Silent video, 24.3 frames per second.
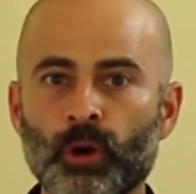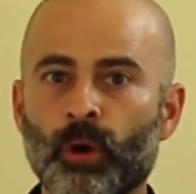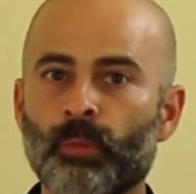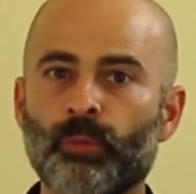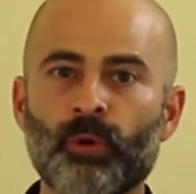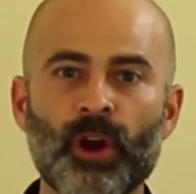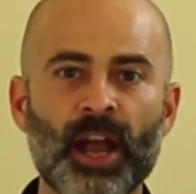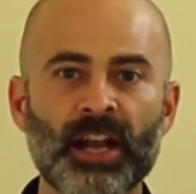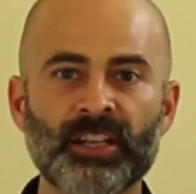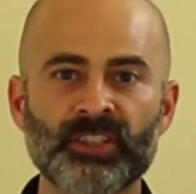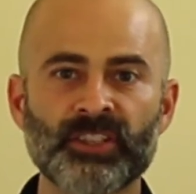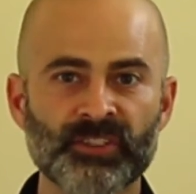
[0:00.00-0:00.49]
don't
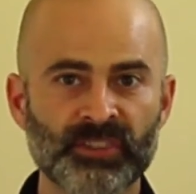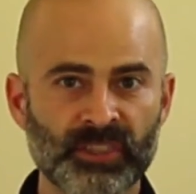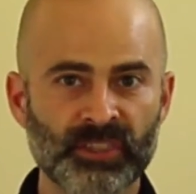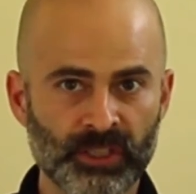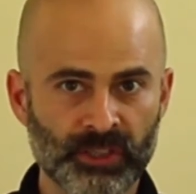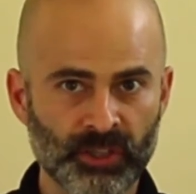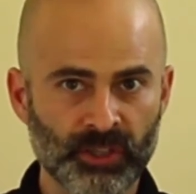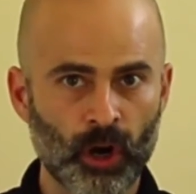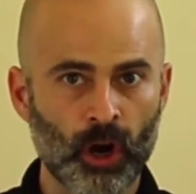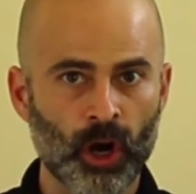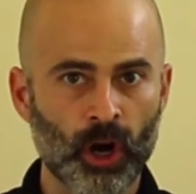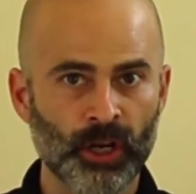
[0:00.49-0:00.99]
practice
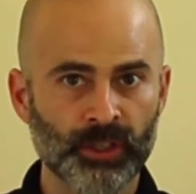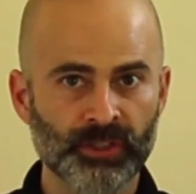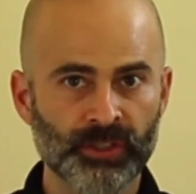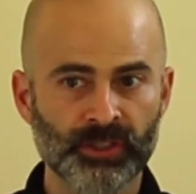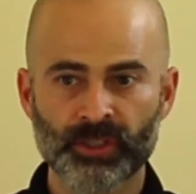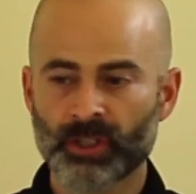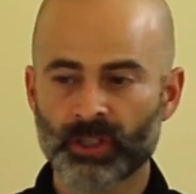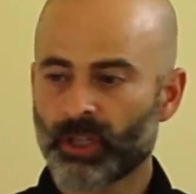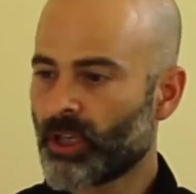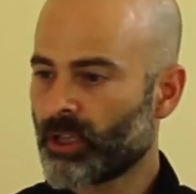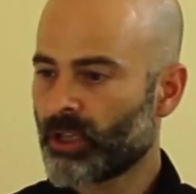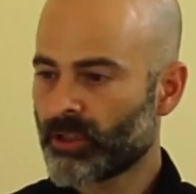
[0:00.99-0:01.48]
these
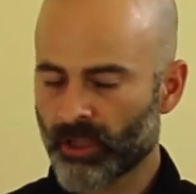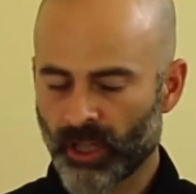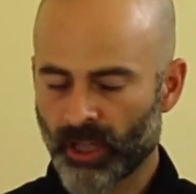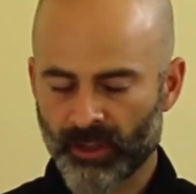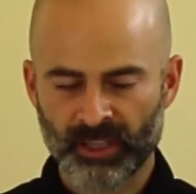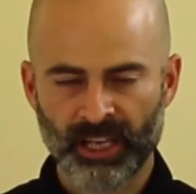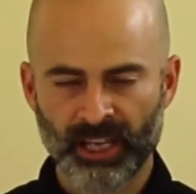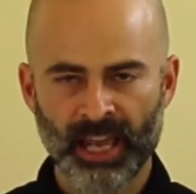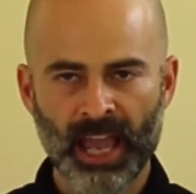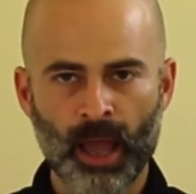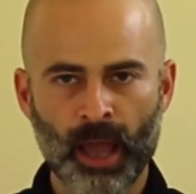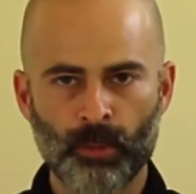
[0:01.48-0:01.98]
arts,
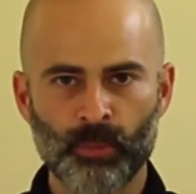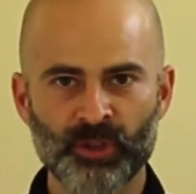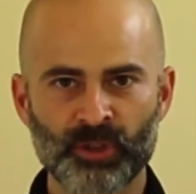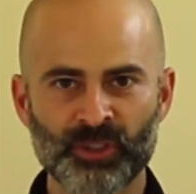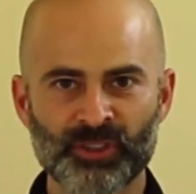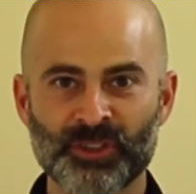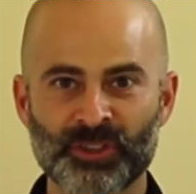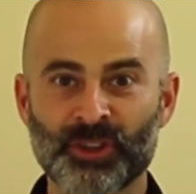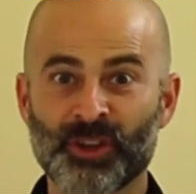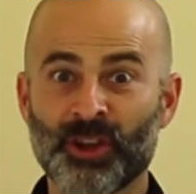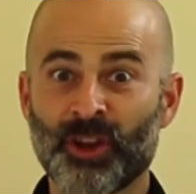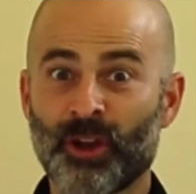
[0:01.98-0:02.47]
nothing
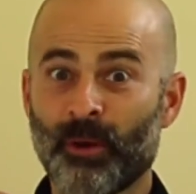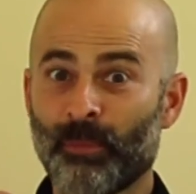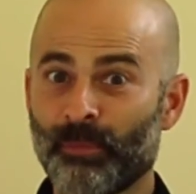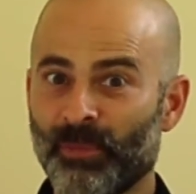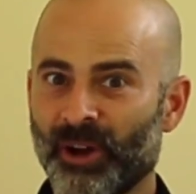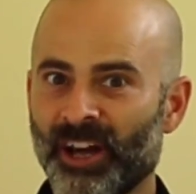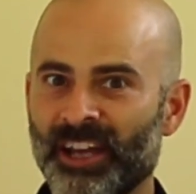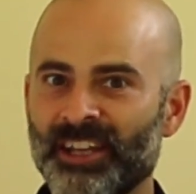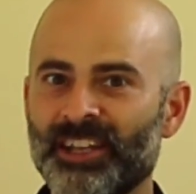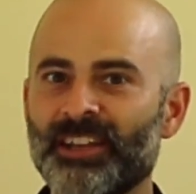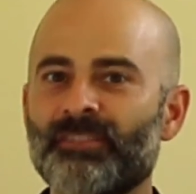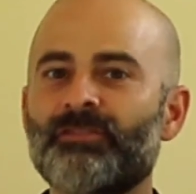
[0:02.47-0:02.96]
happens.
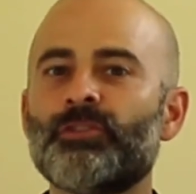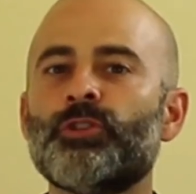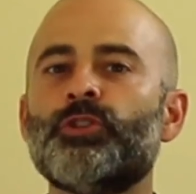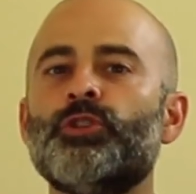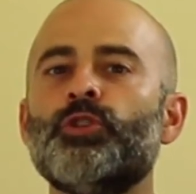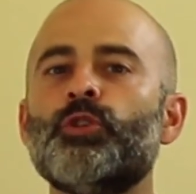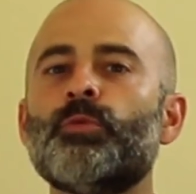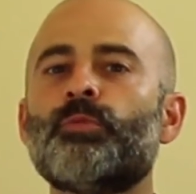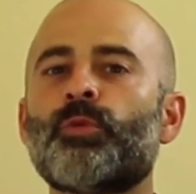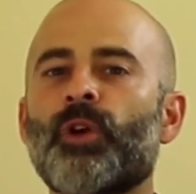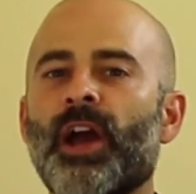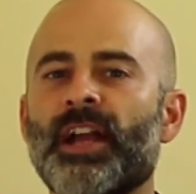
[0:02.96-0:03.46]
But if you
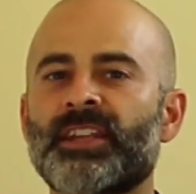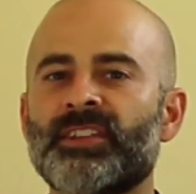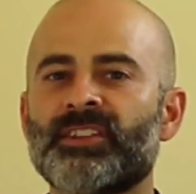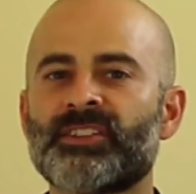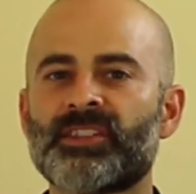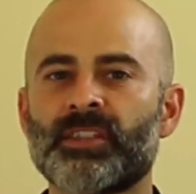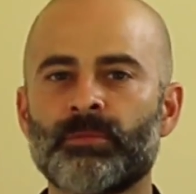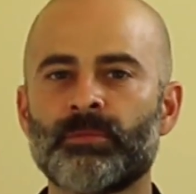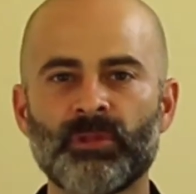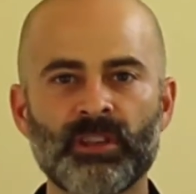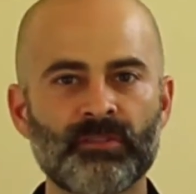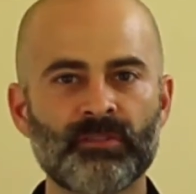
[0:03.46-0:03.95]
do
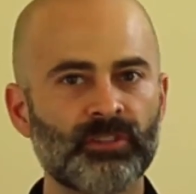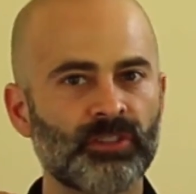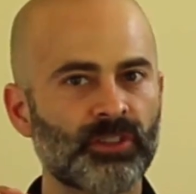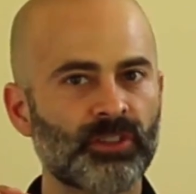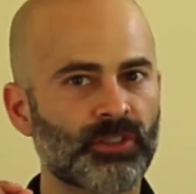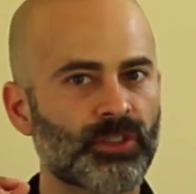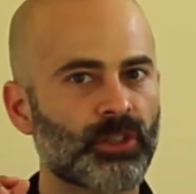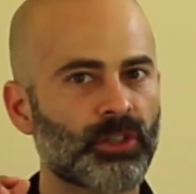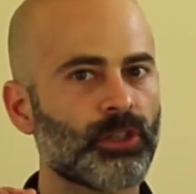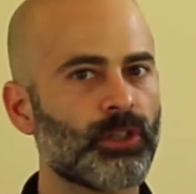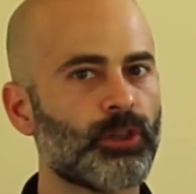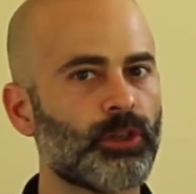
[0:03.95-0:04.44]
practice them, even
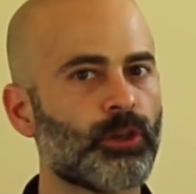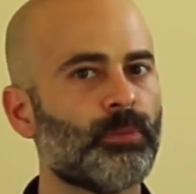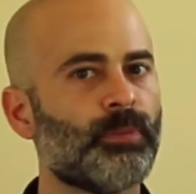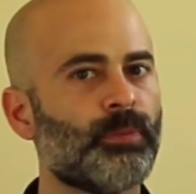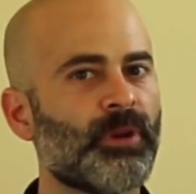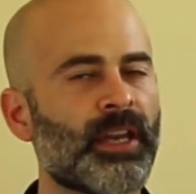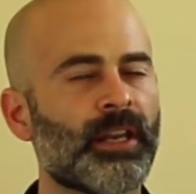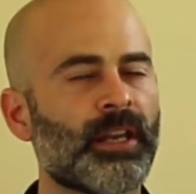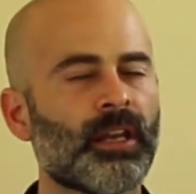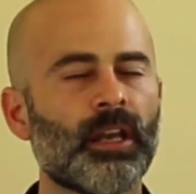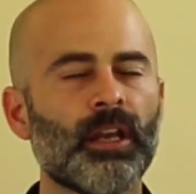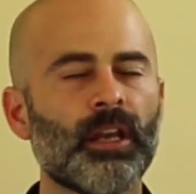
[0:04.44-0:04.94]
just a little
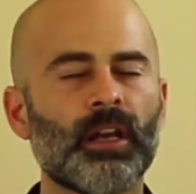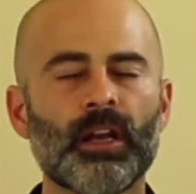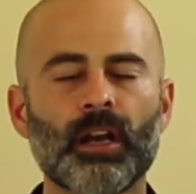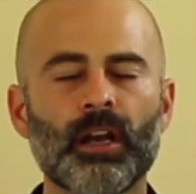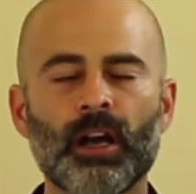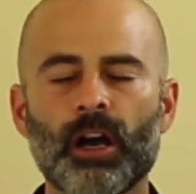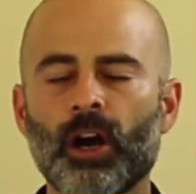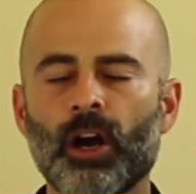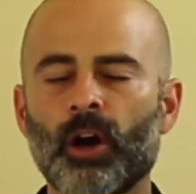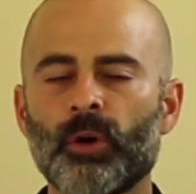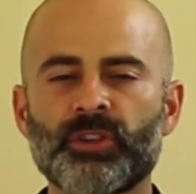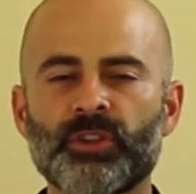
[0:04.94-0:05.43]
bit,
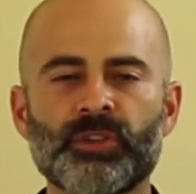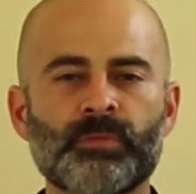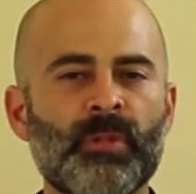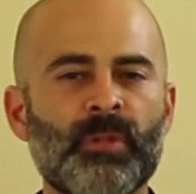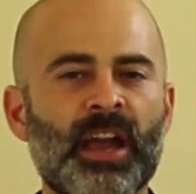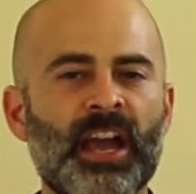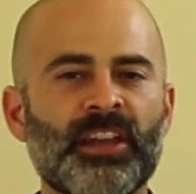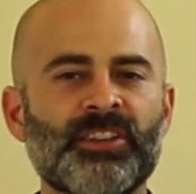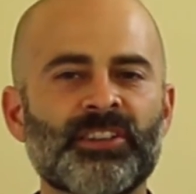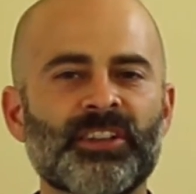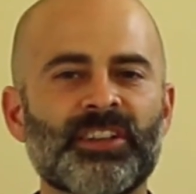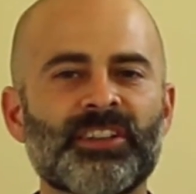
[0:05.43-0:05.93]
oh, it's
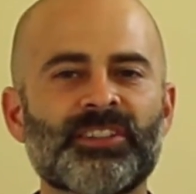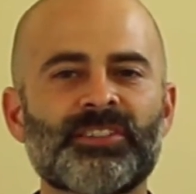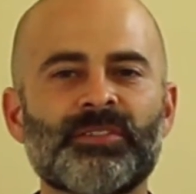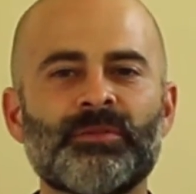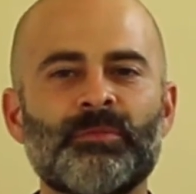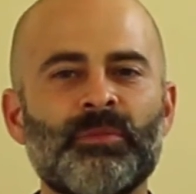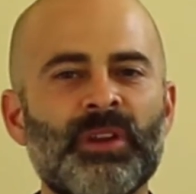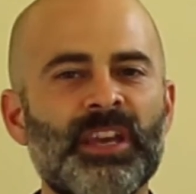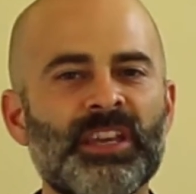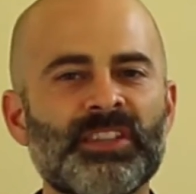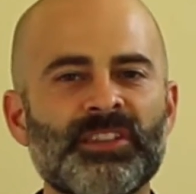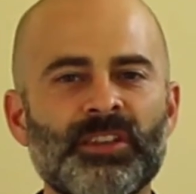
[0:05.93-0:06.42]
magic. It's
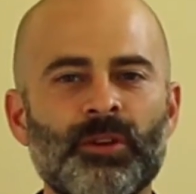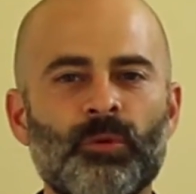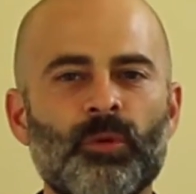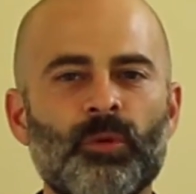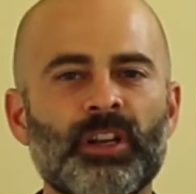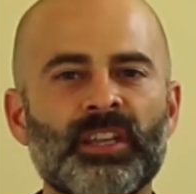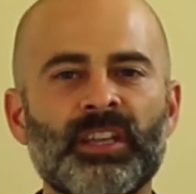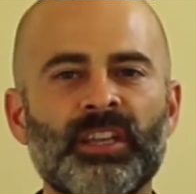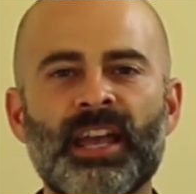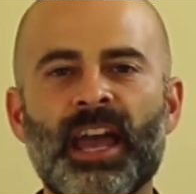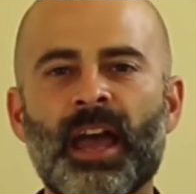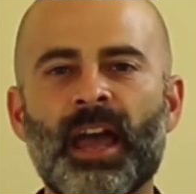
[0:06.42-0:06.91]
amazing
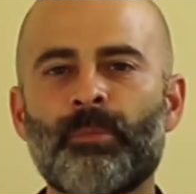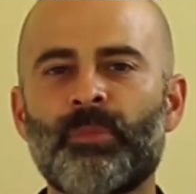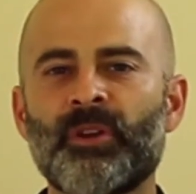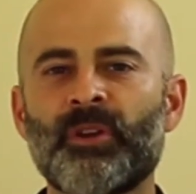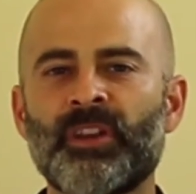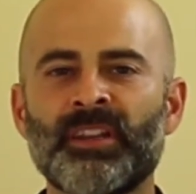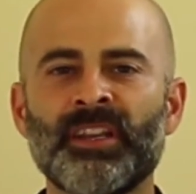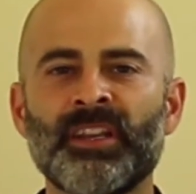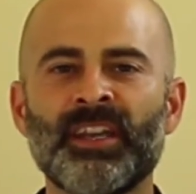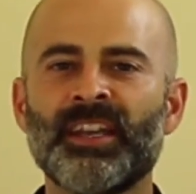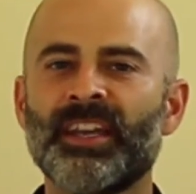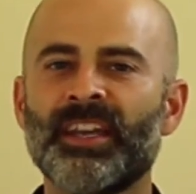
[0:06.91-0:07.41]
what can
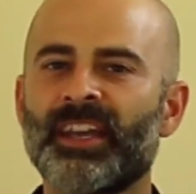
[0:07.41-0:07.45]
happen.